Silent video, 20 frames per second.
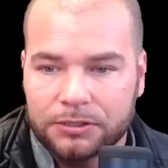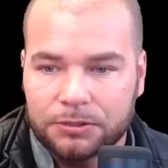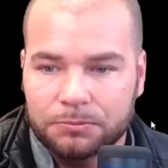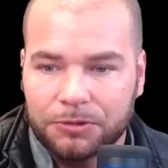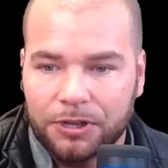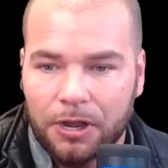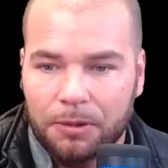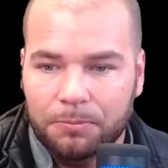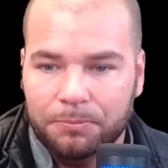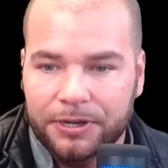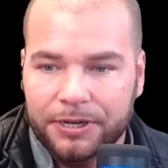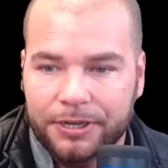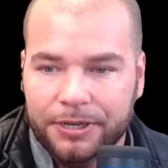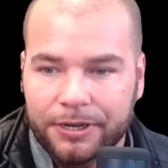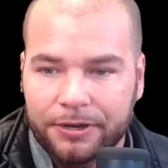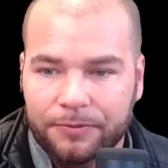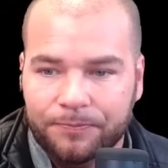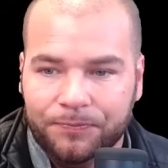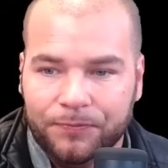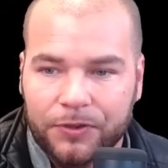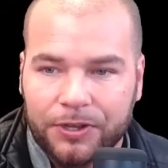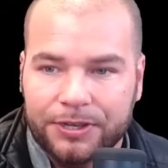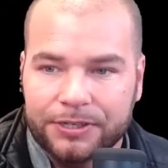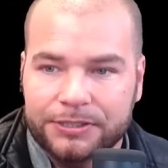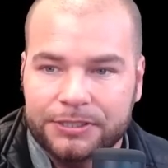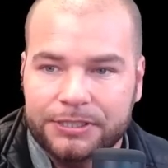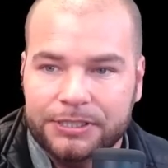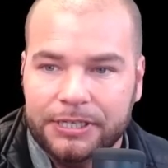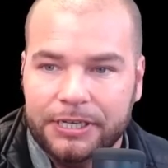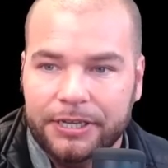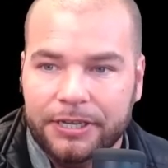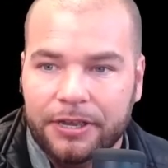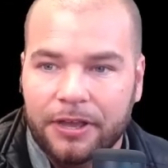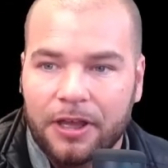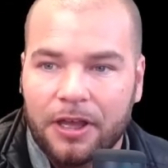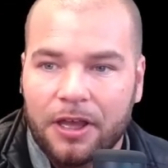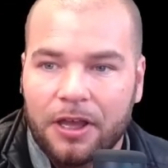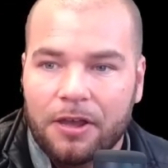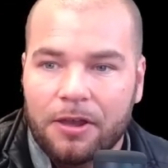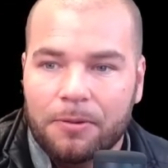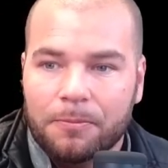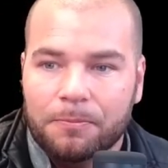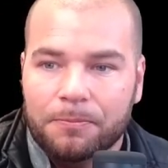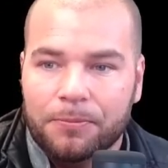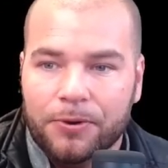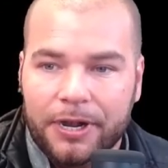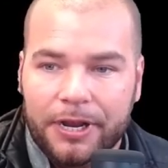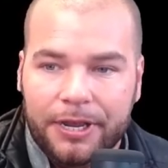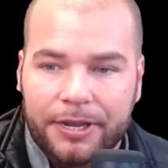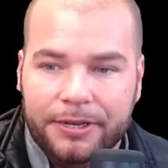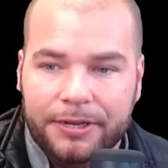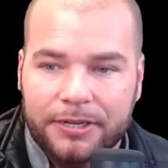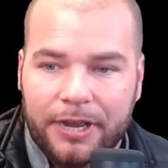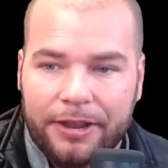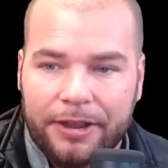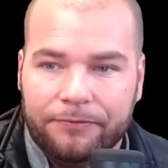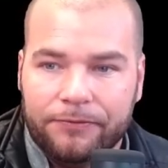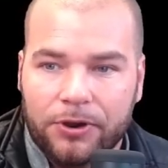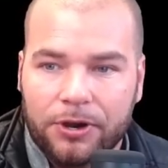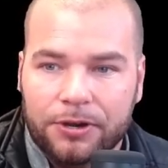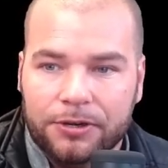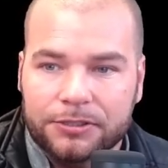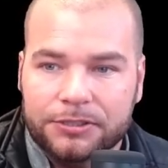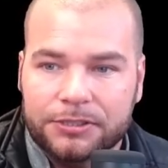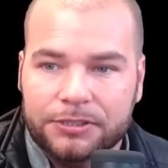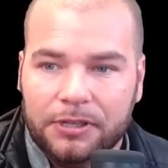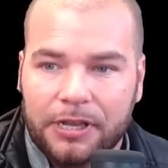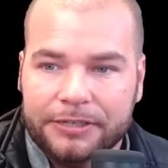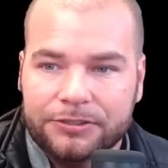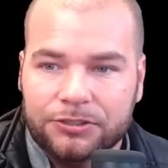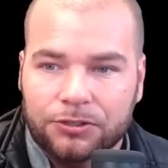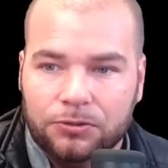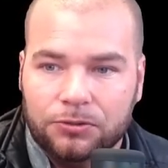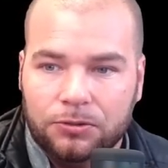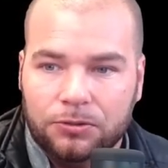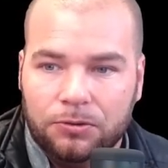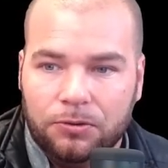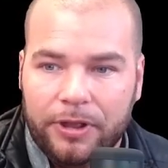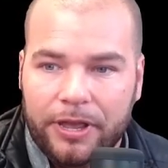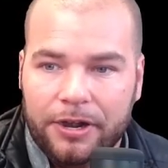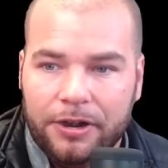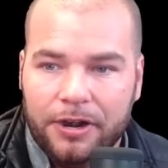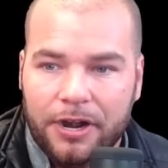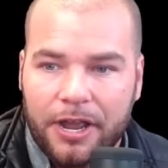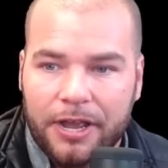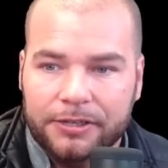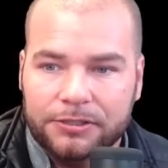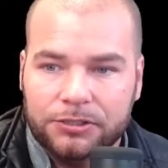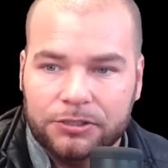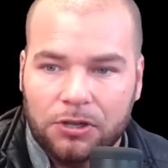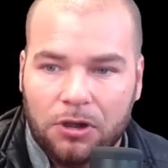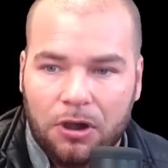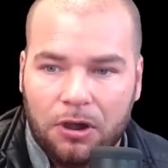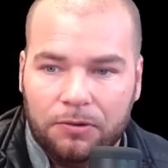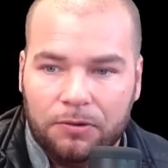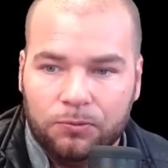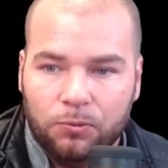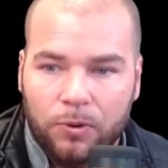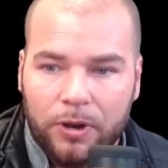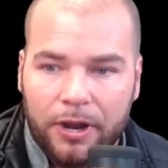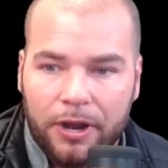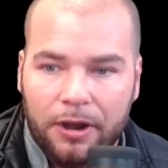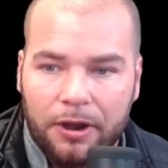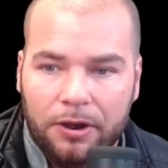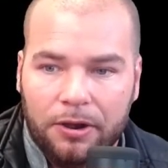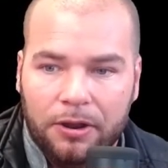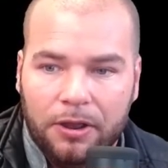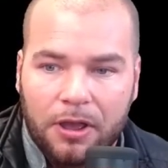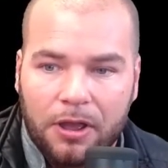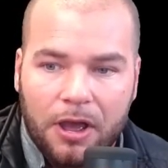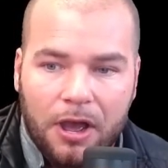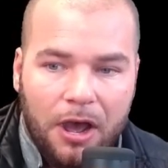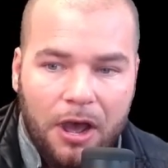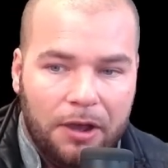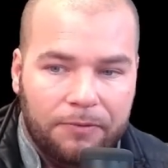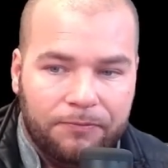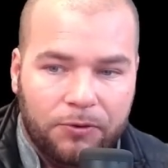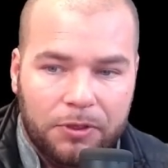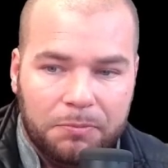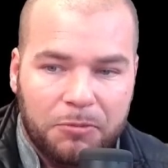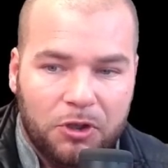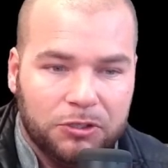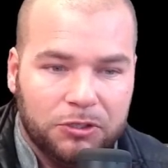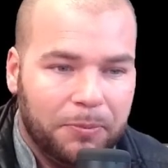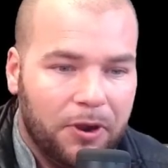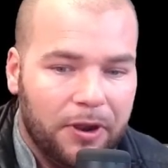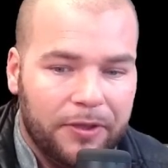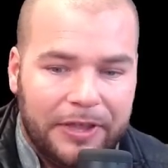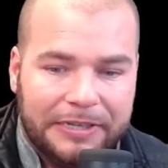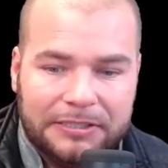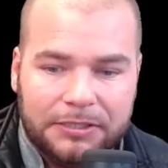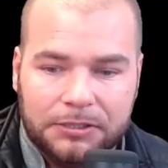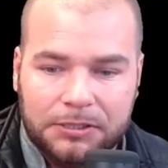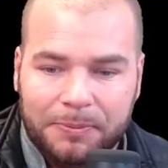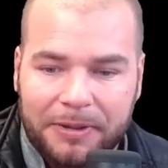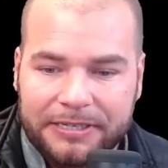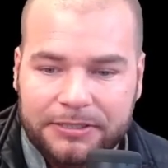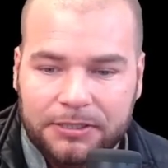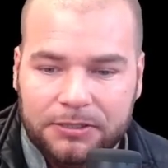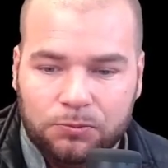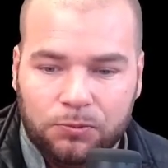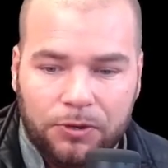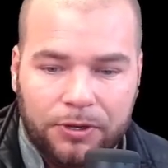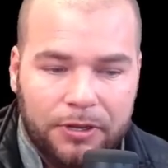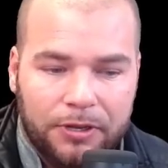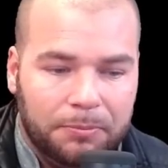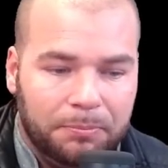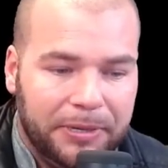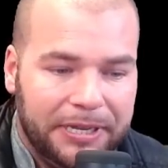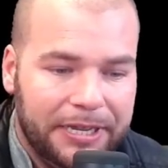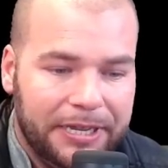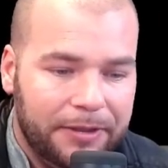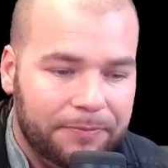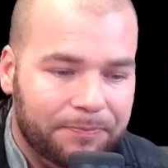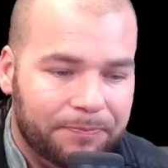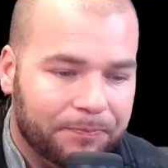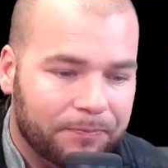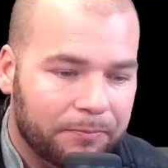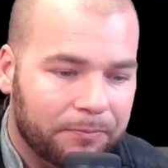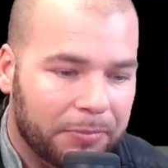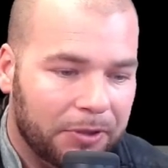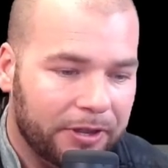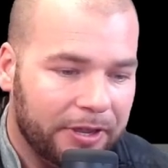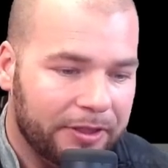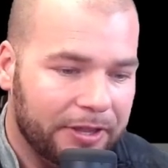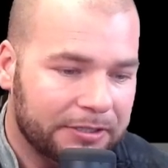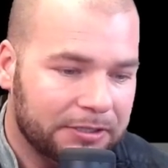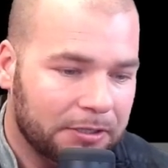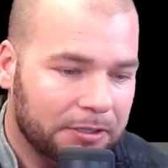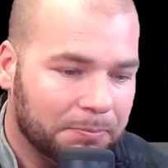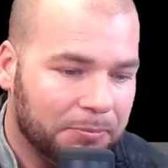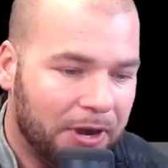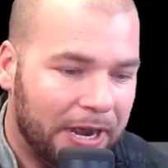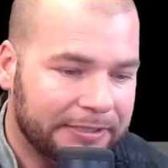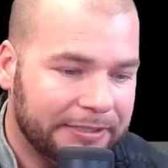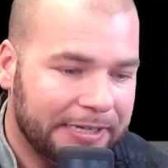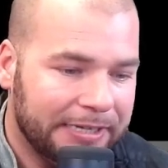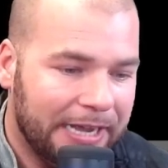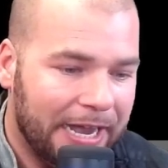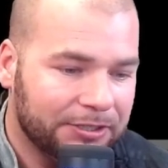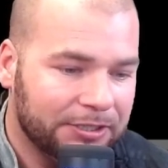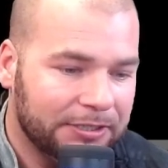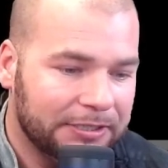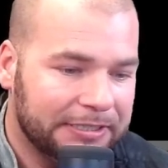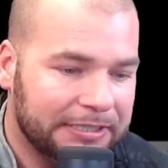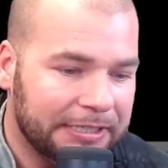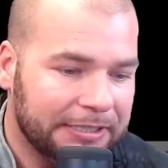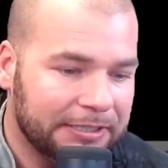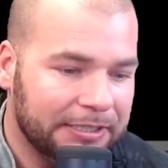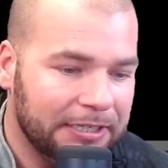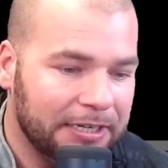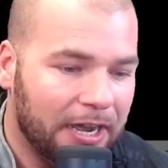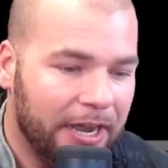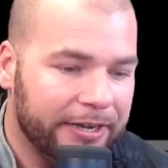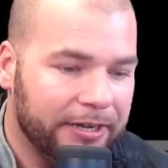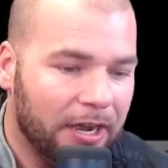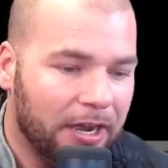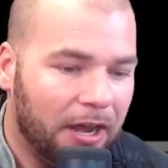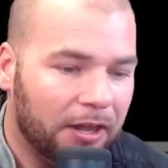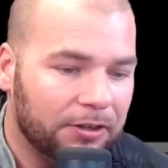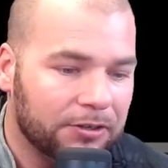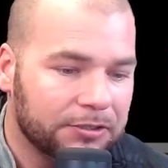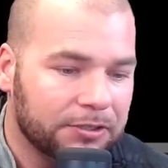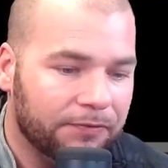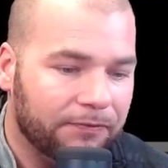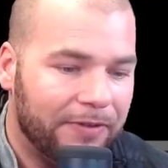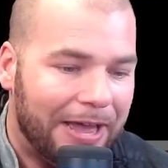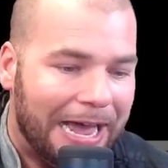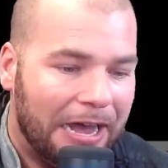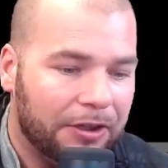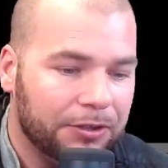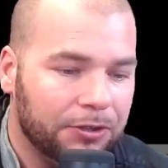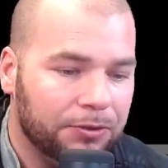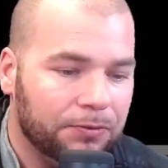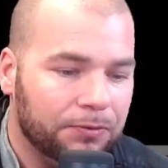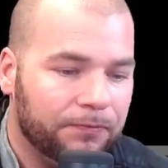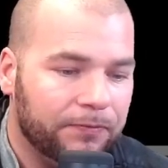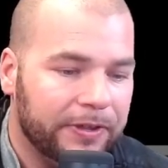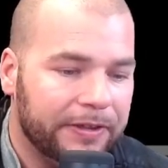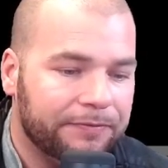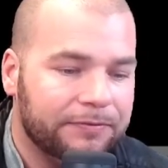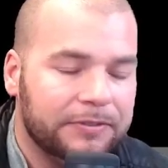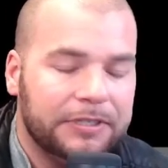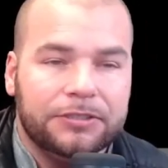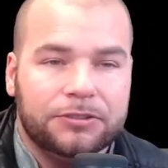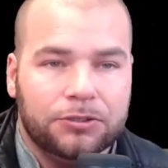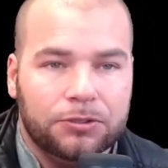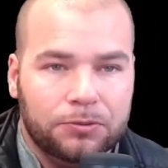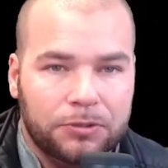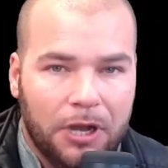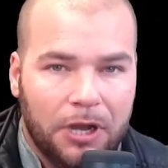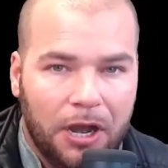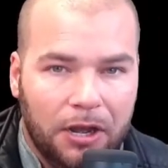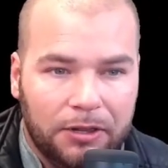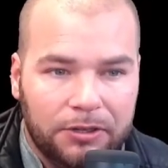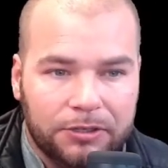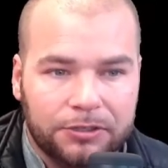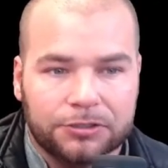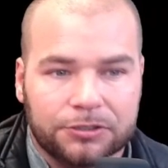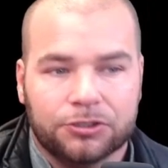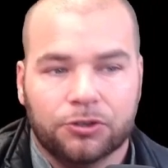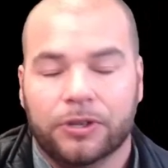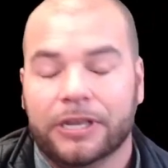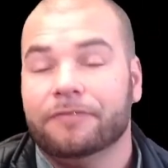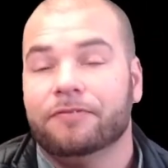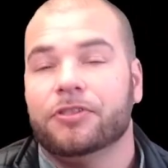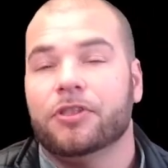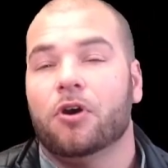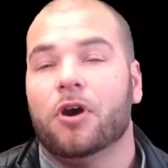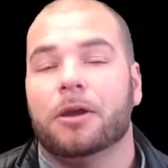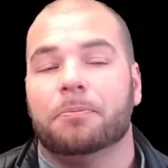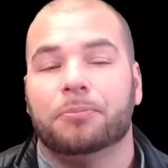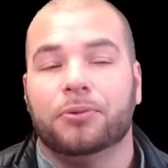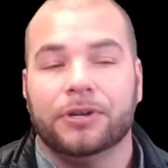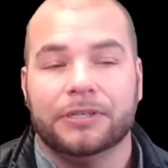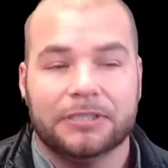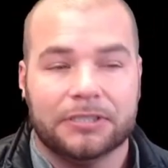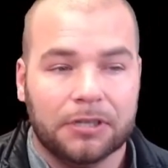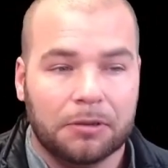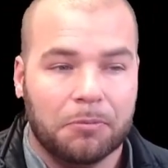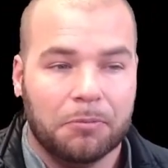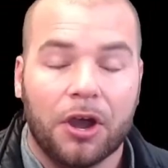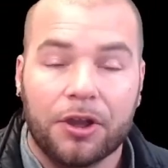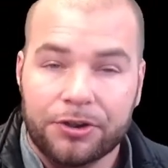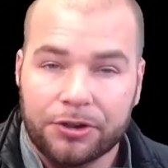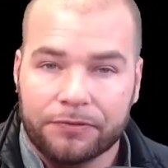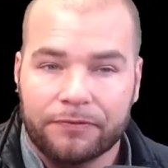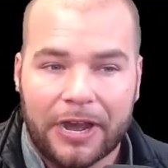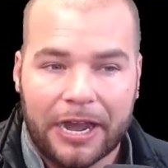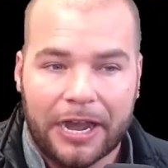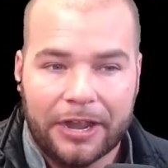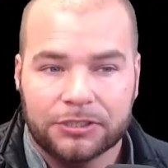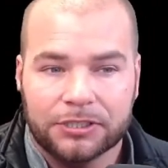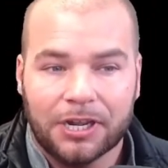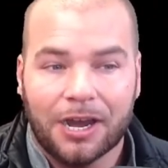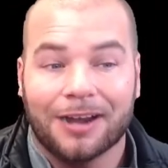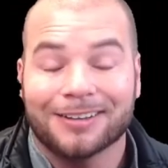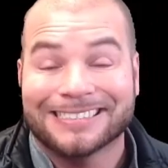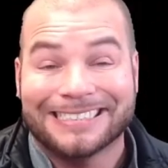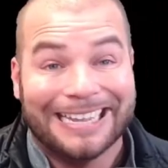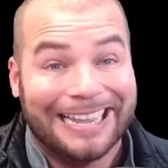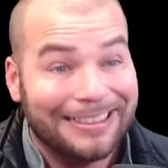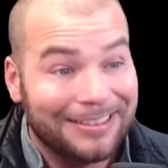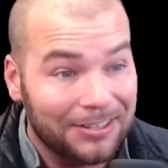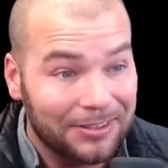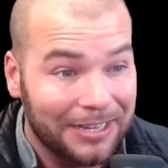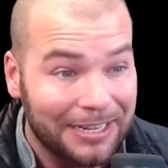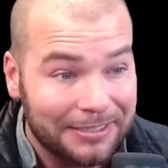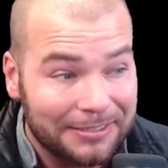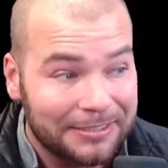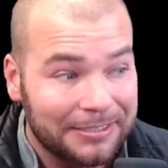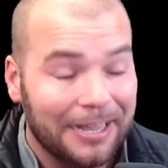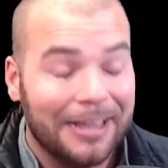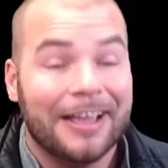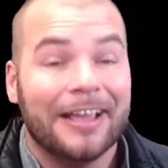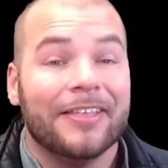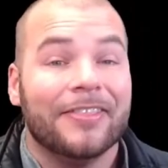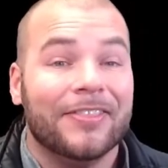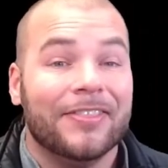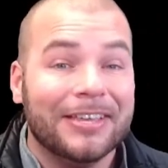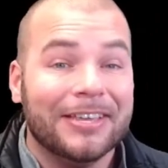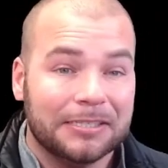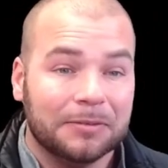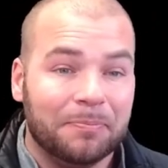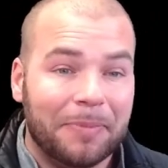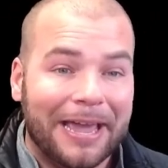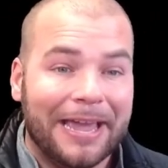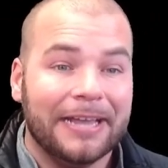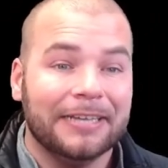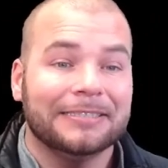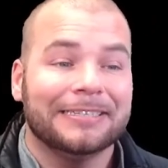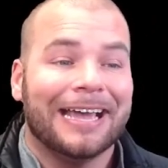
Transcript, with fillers: company here. You can see pretty diverse electrical, internet, software. Uh, for the most part, that's the spaces we're going to be in. But look at this, the price action, $69, value $52. So even though I put some undervalued stocks in the list, this space